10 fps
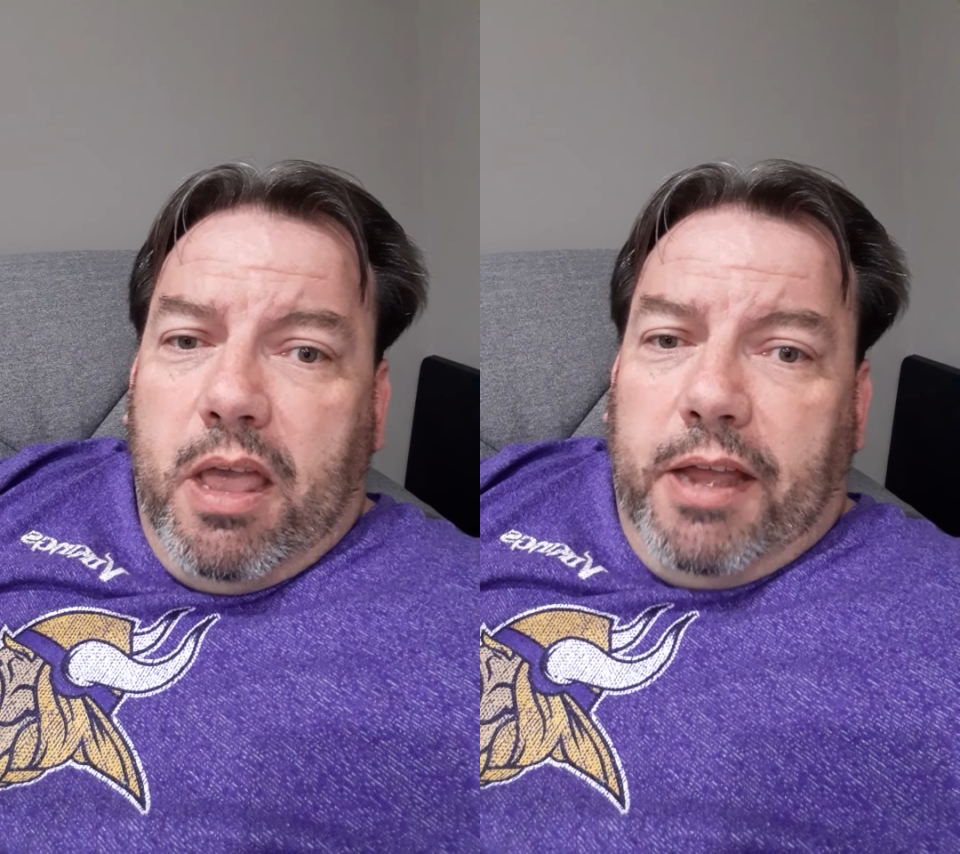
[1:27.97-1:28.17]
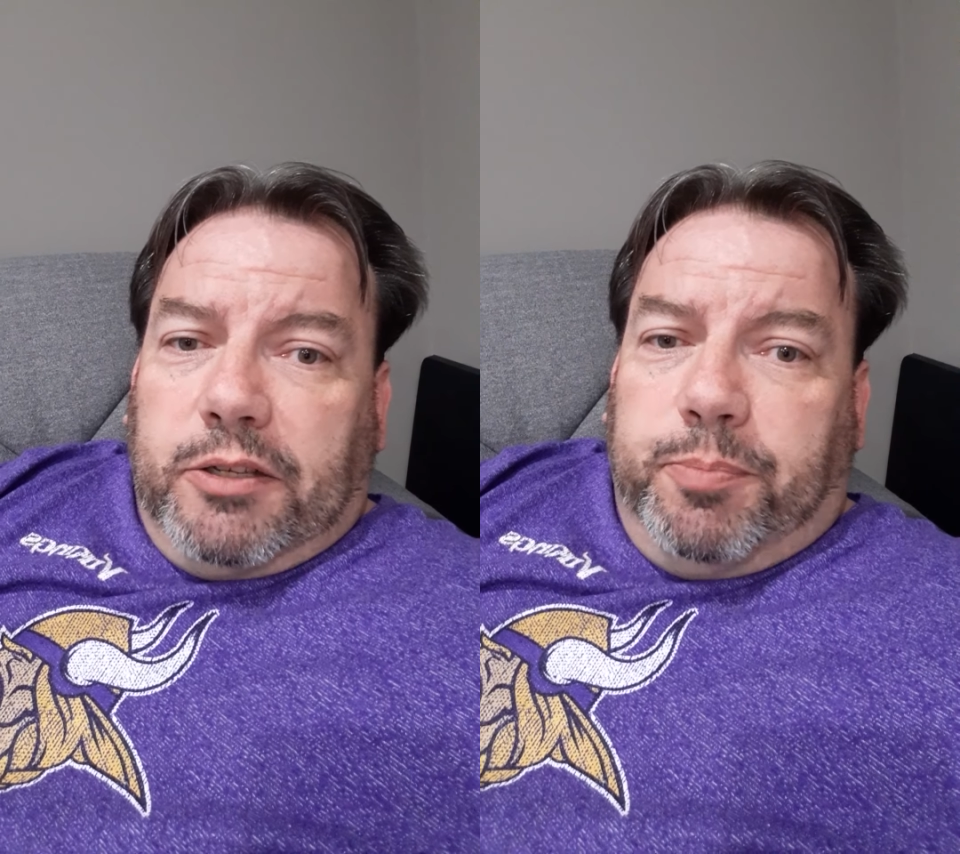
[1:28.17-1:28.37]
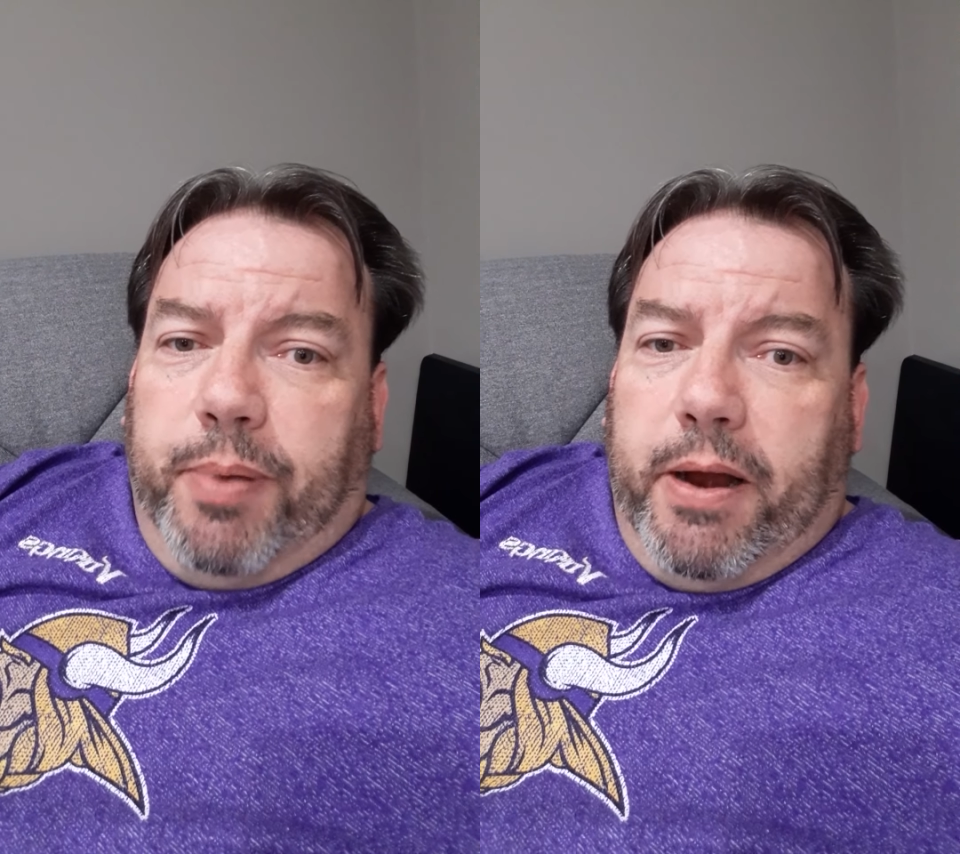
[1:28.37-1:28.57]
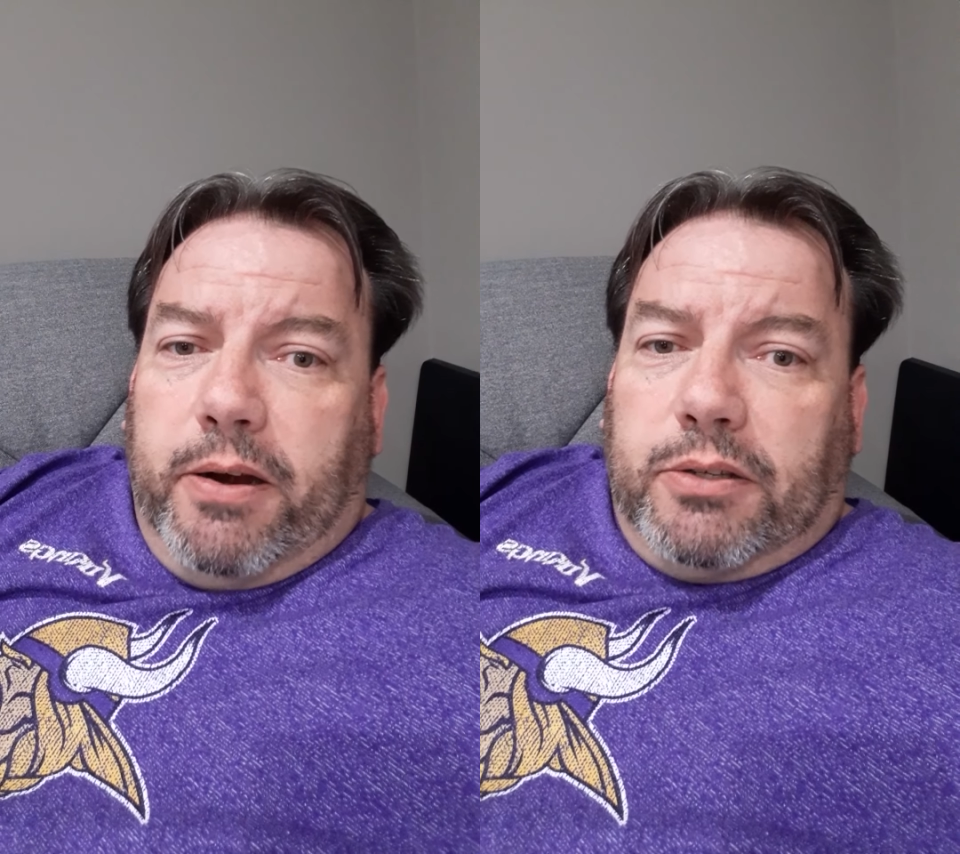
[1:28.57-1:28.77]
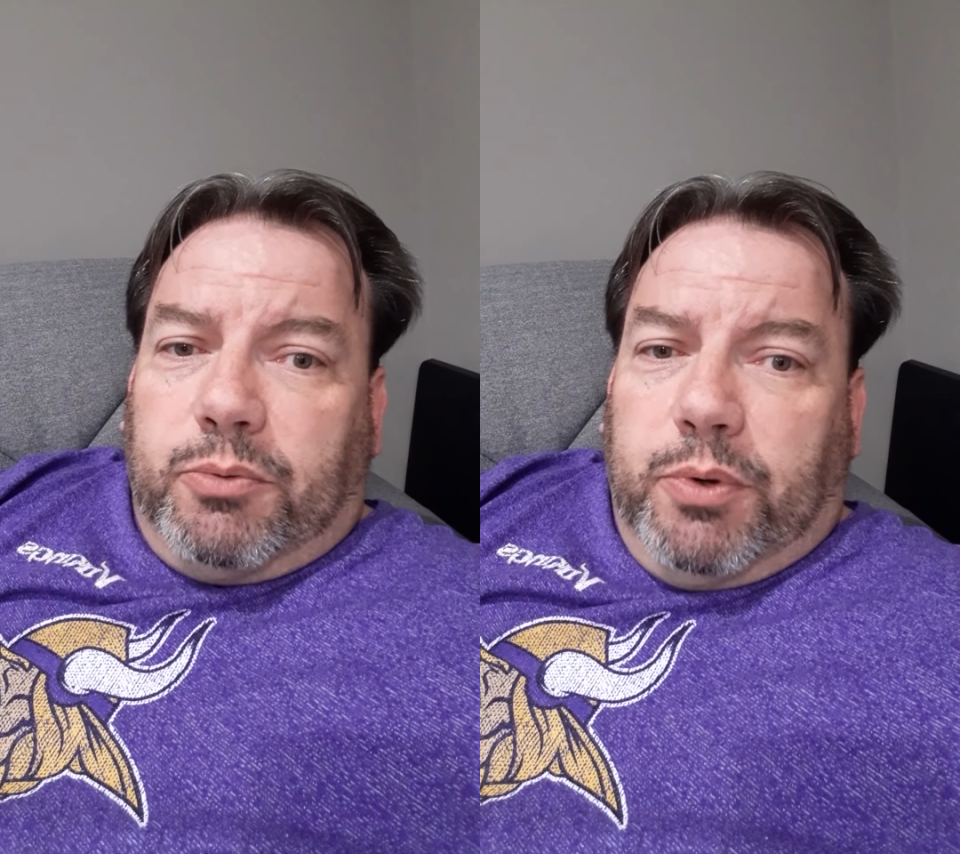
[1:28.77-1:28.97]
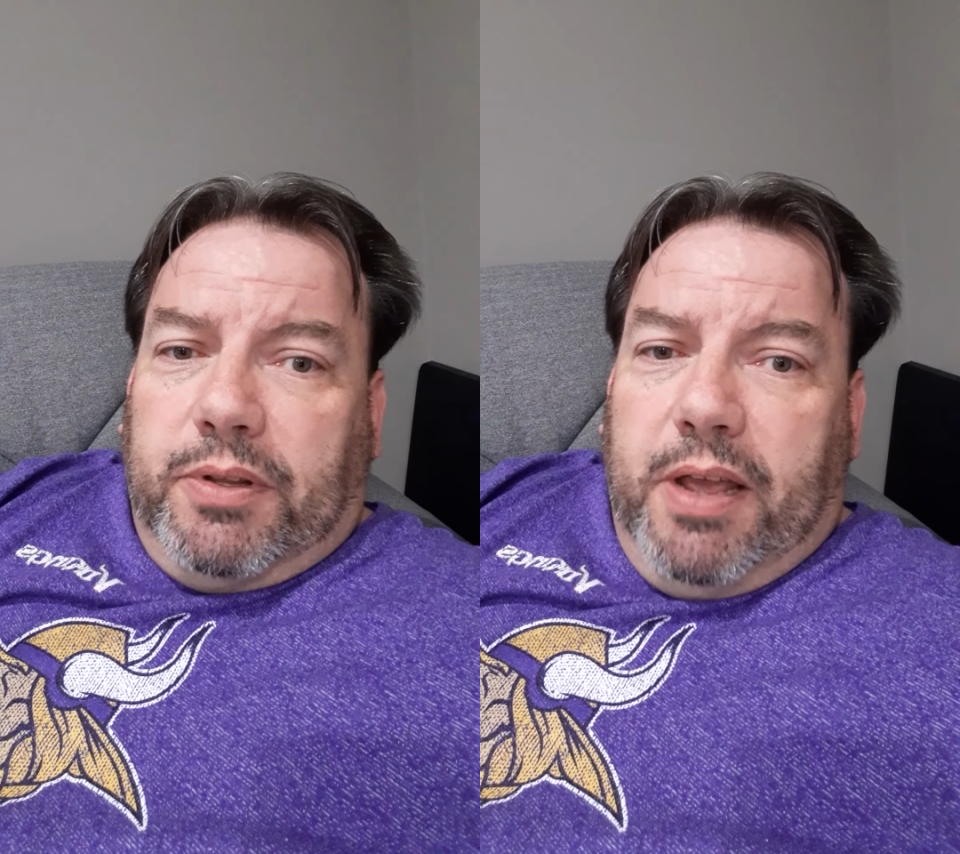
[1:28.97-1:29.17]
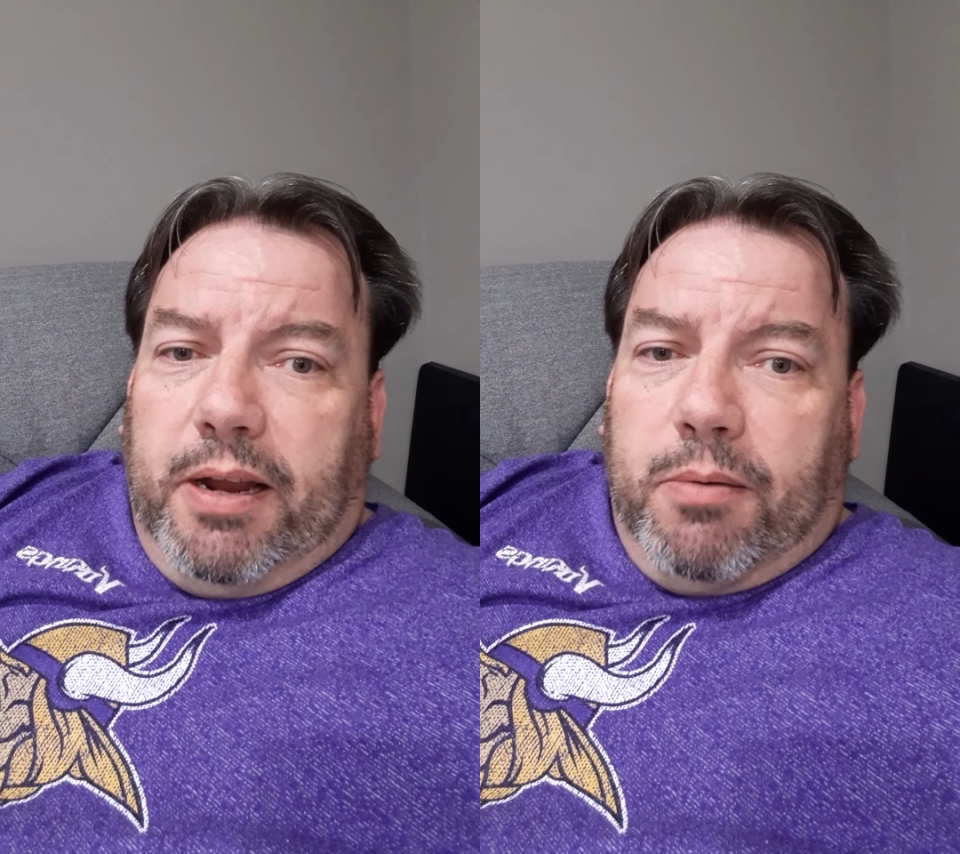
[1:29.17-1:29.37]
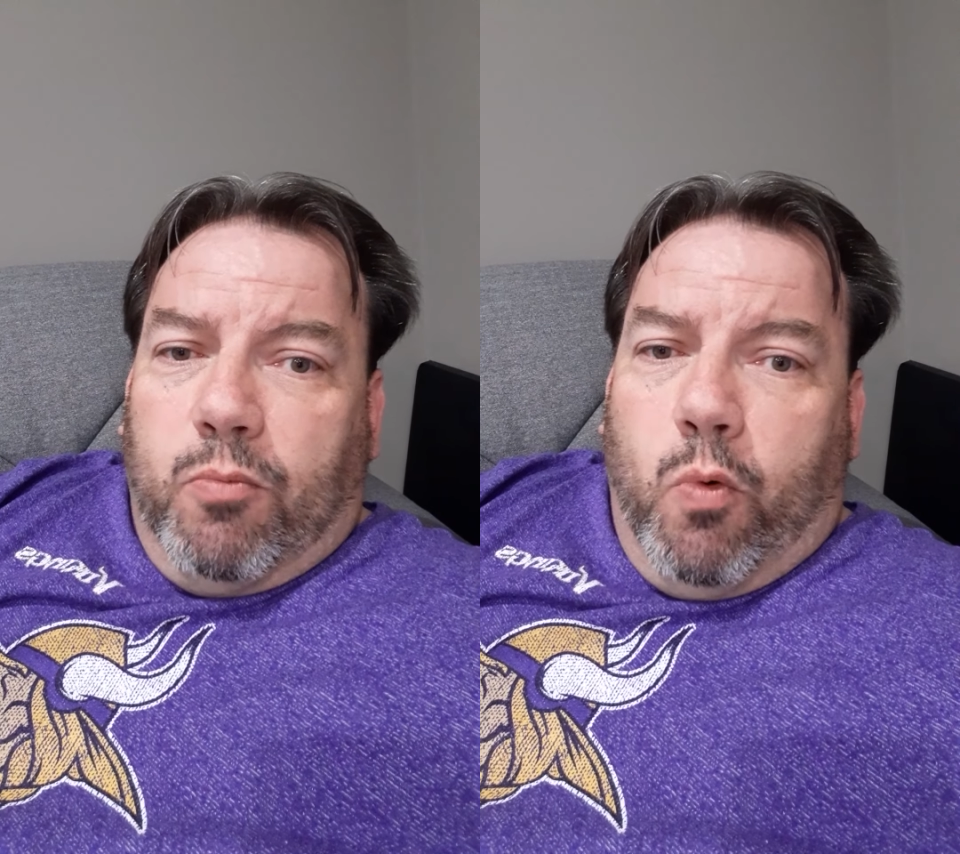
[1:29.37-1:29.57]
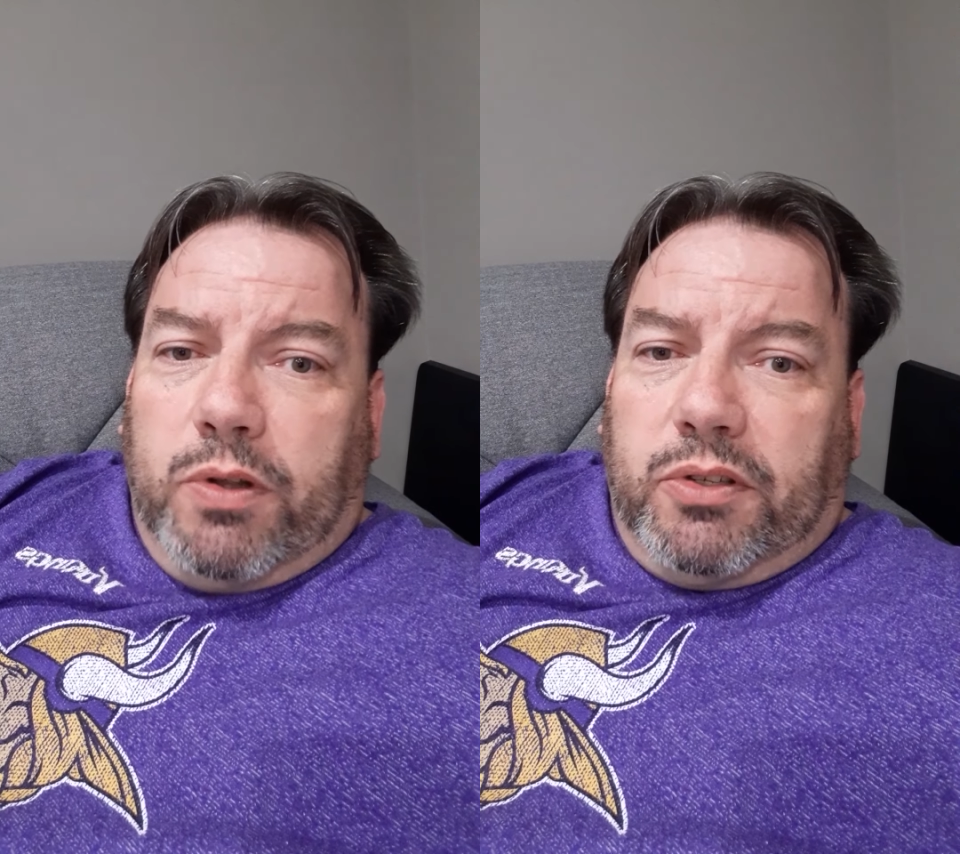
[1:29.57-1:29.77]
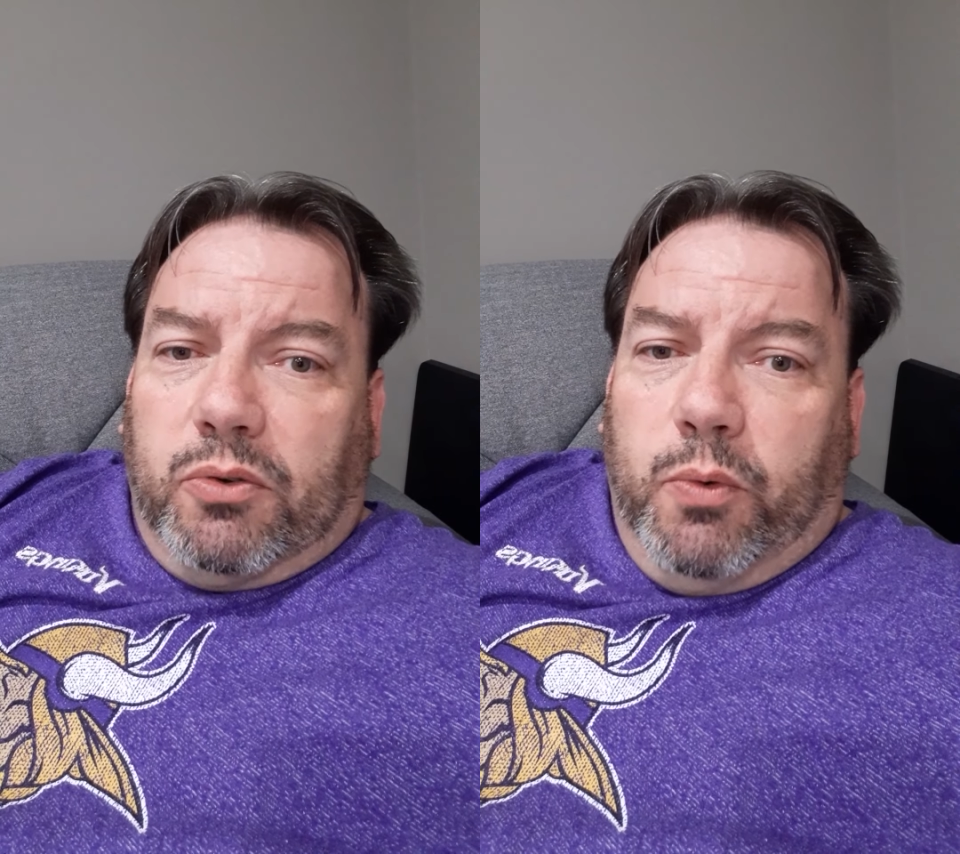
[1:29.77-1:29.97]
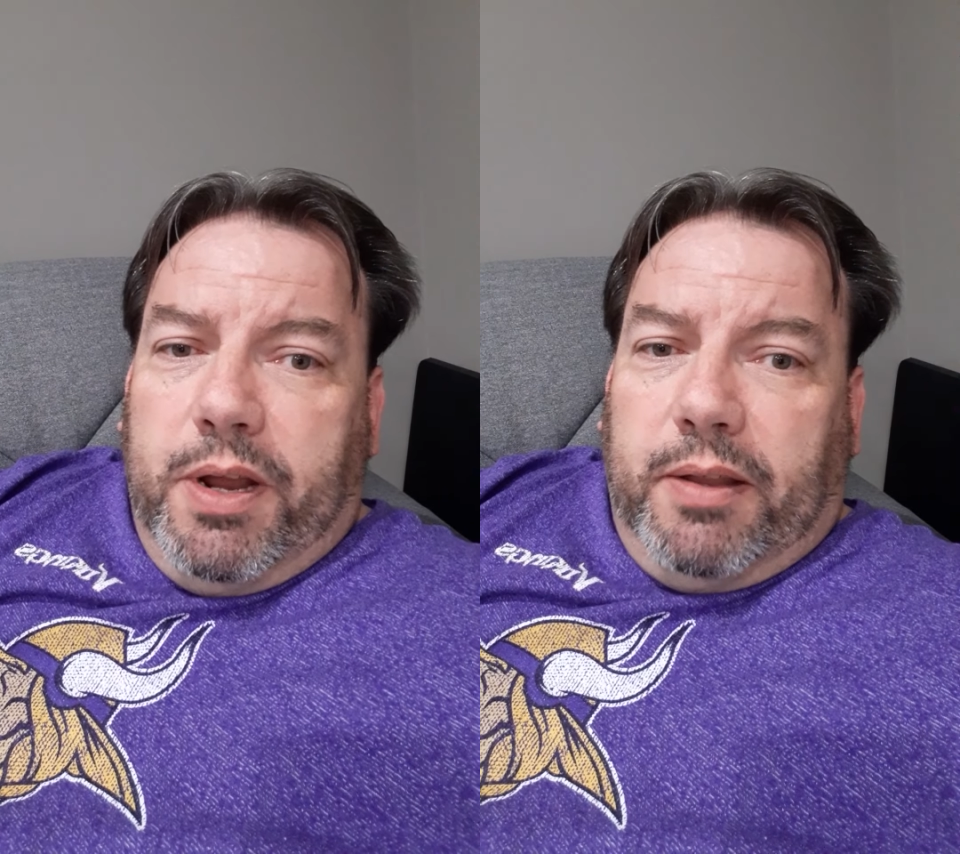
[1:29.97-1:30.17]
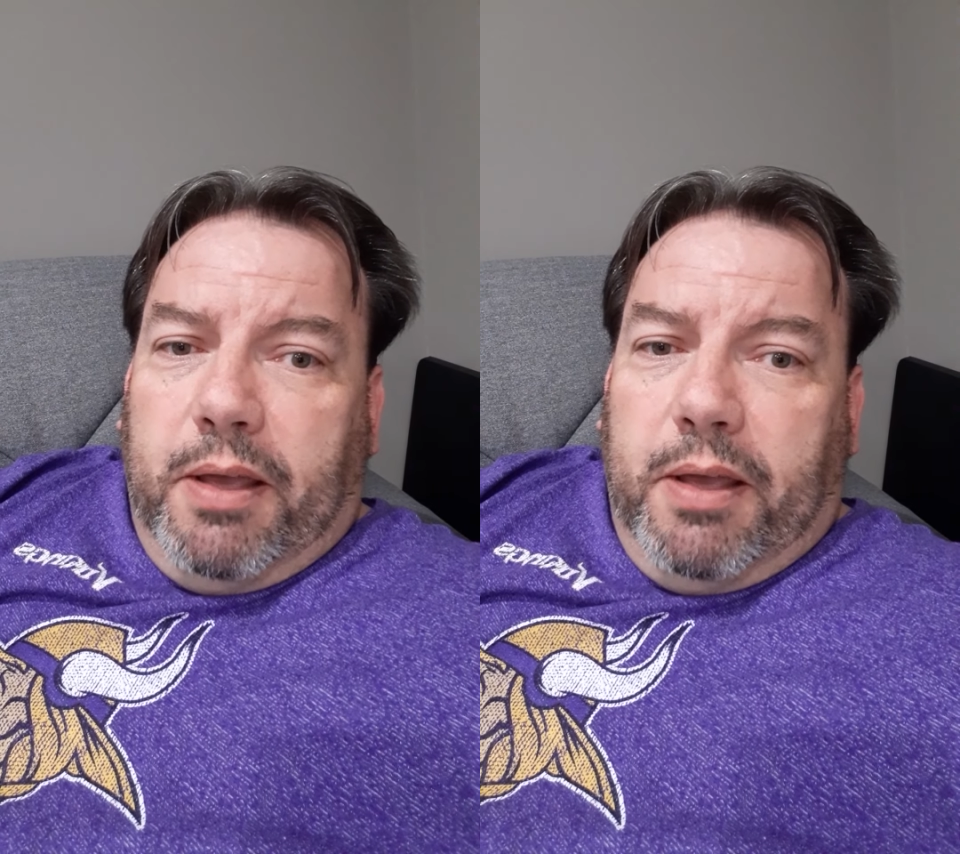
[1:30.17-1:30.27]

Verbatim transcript: and his parents would take him once a week.